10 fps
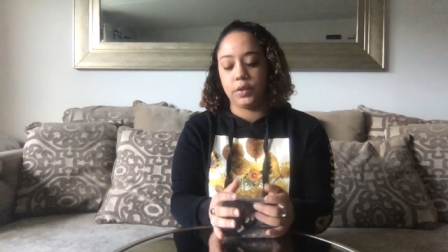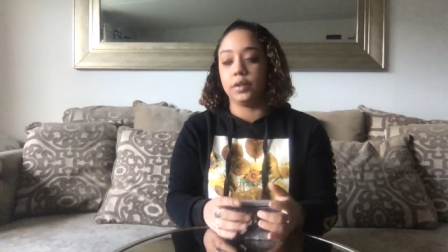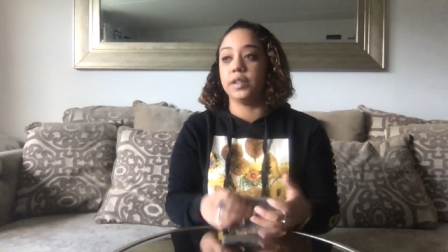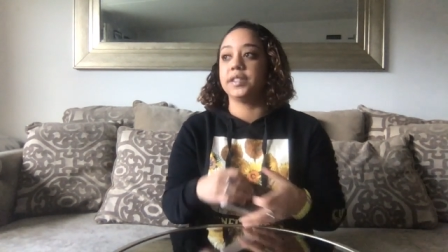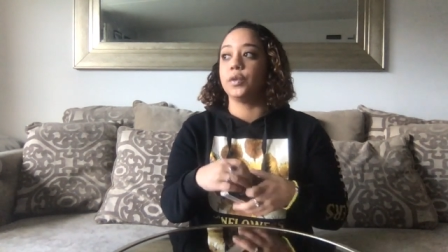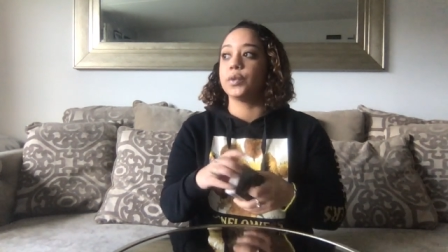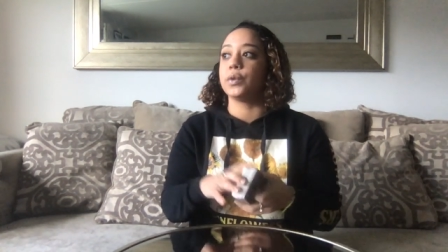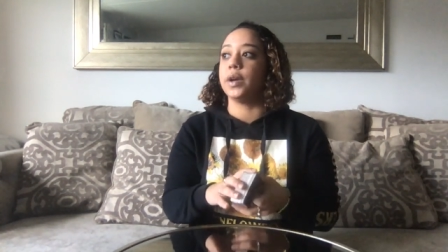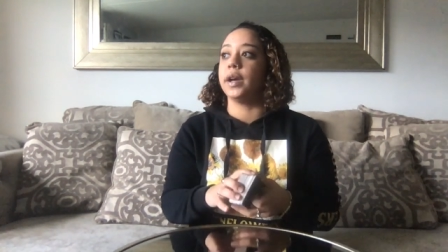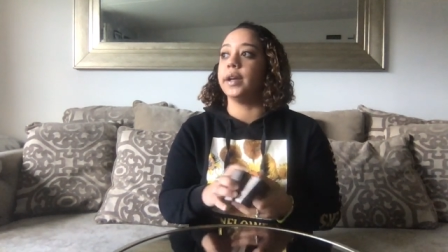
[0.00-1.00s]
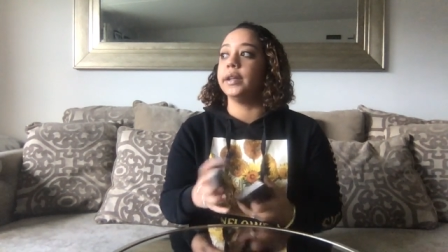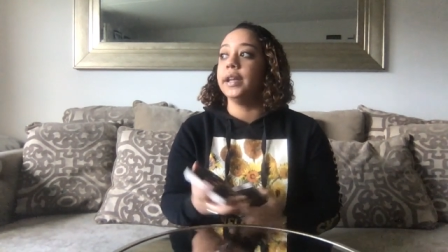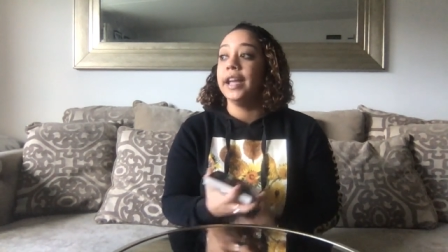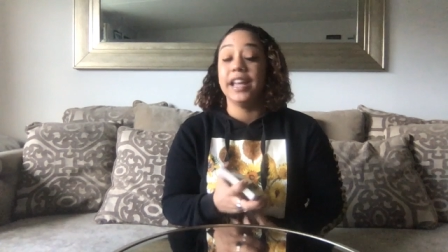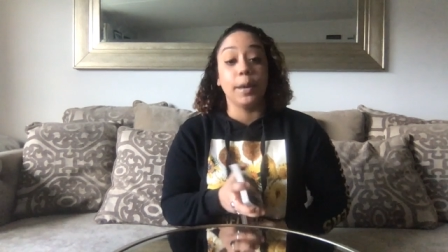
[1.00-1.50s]
So let's see what's going on.
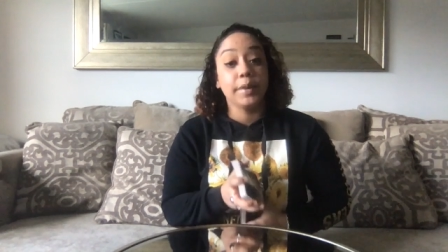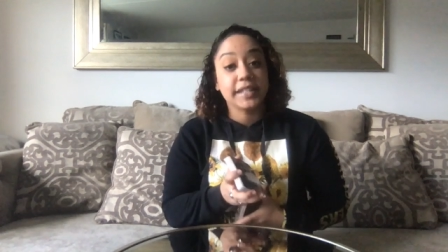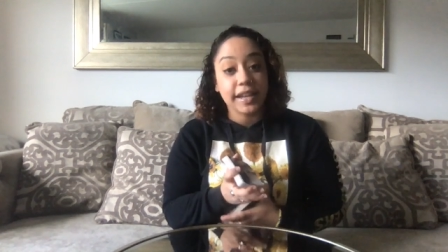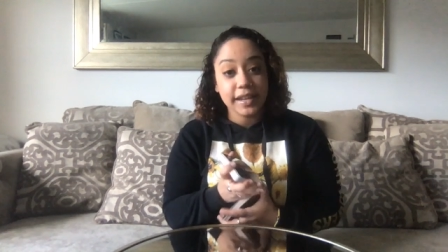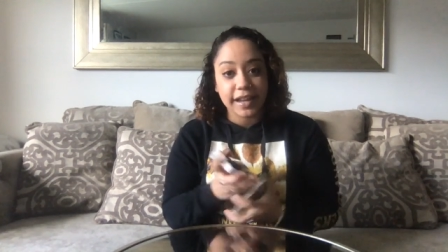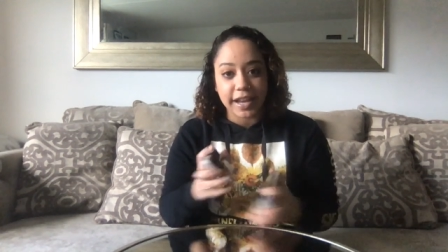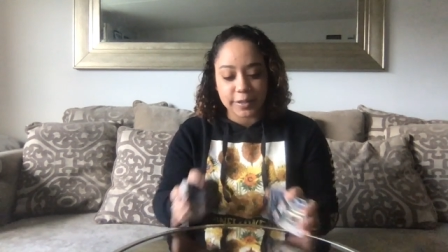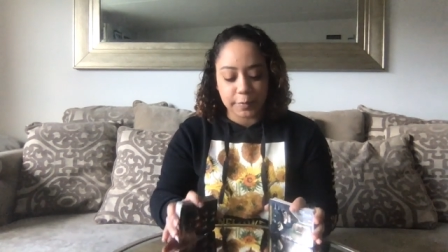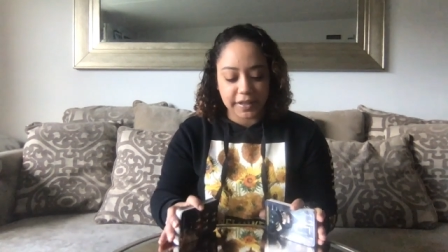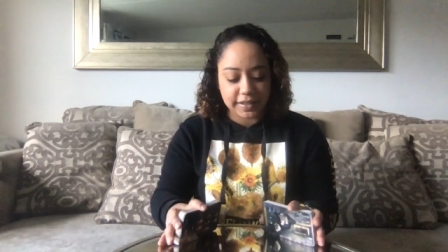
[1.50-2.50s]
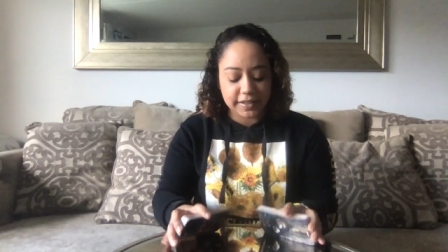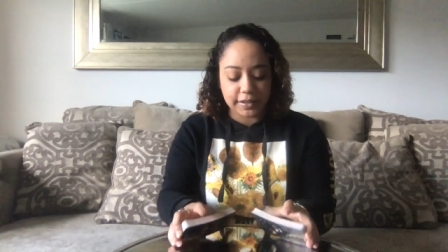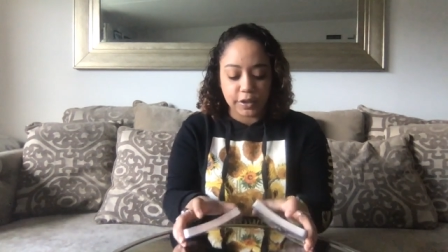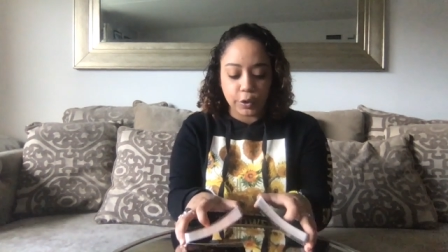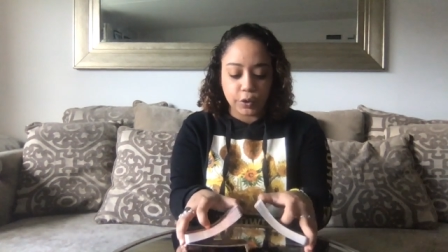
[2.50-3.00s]
And I'm excited, guys, because,
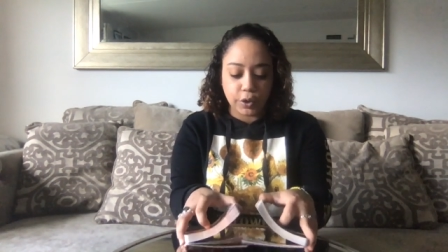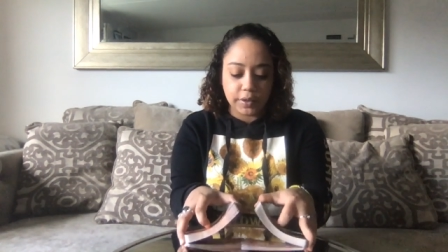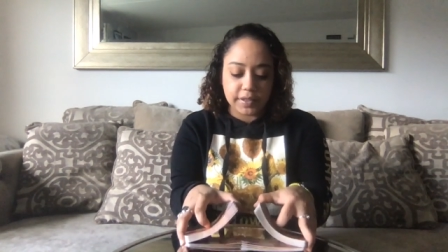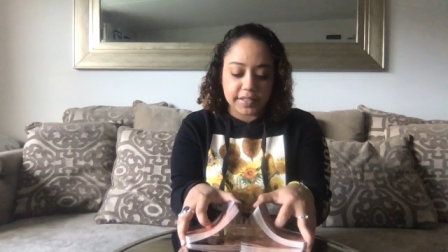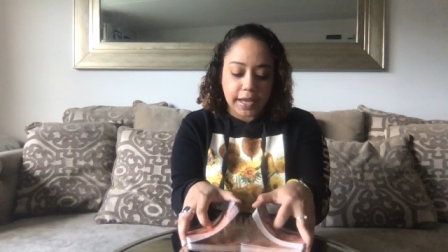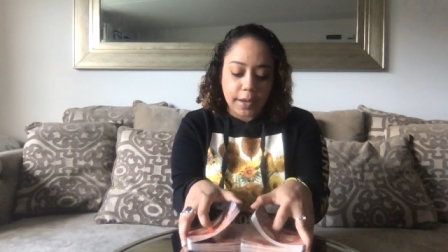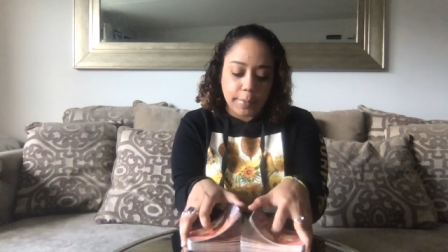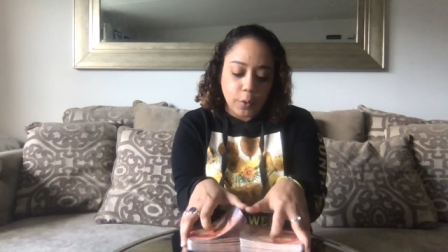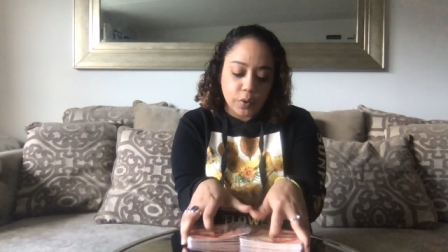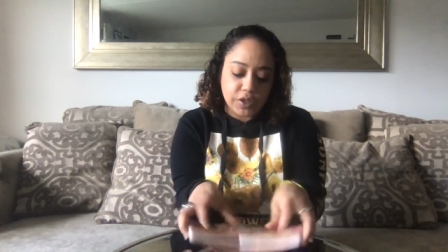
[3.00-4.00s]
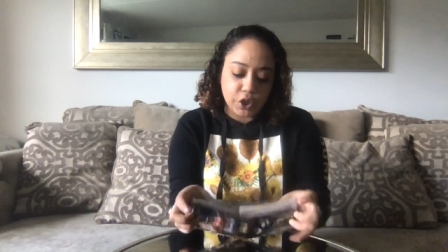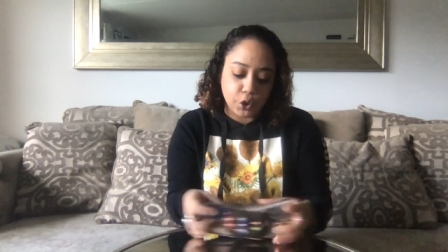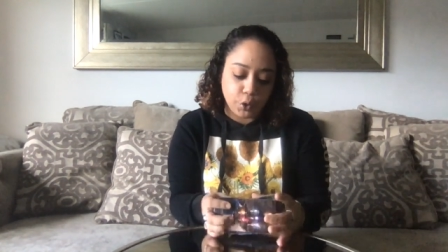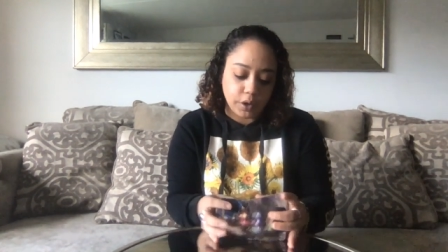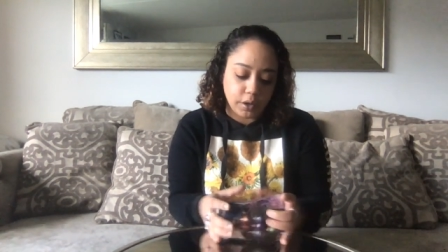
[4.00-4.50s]
you know, during this time, I wasn't
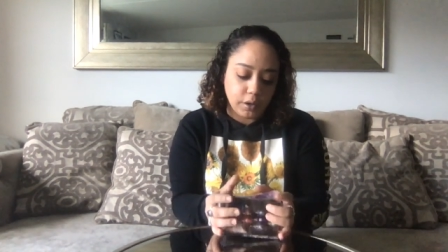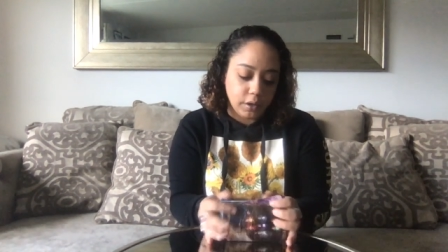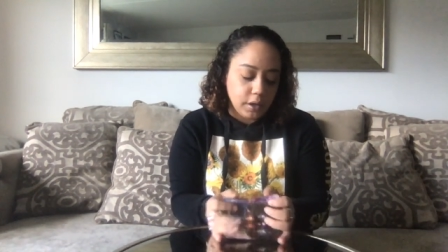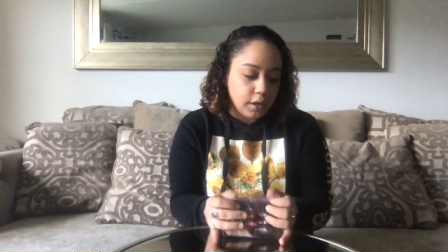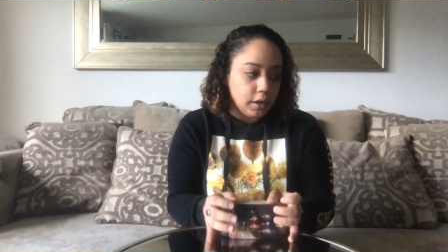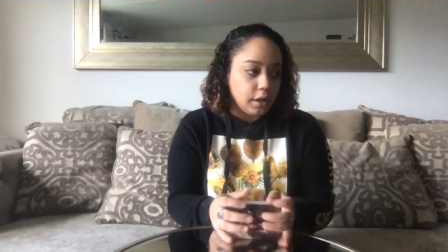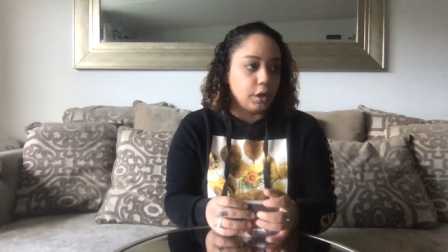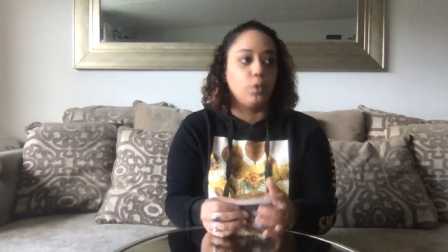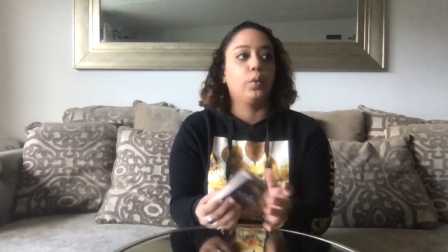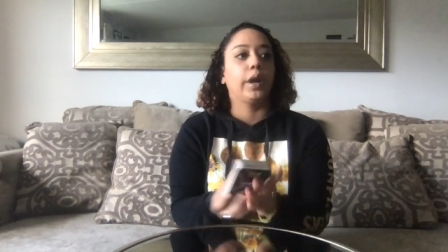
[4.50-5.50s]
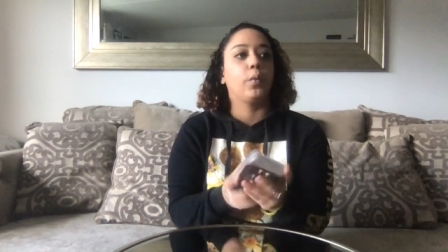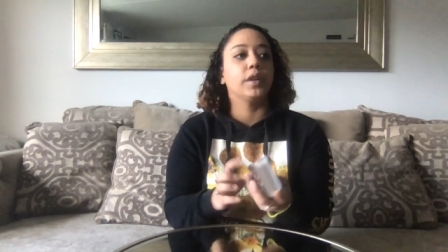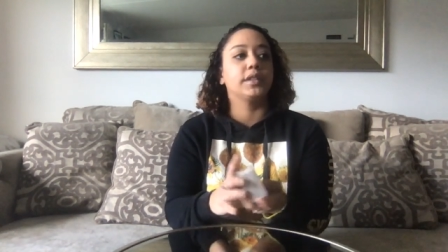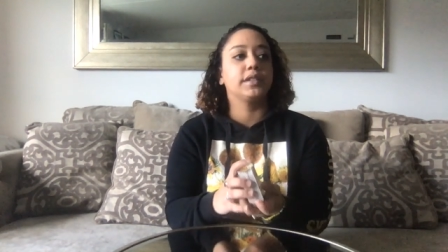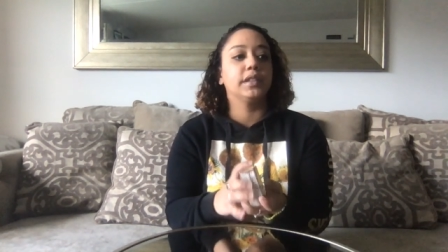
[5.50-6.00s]
sure, you know, where I
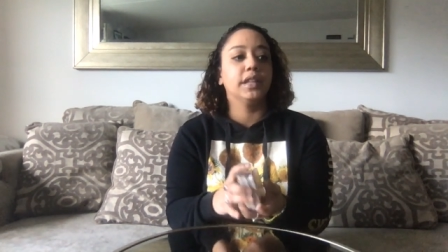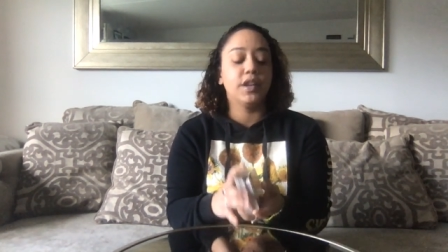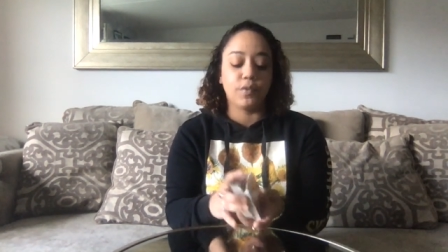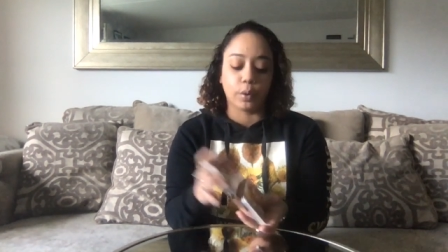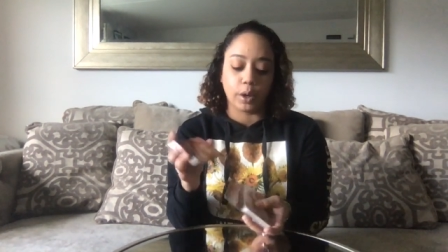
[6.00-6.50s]
wanted to live or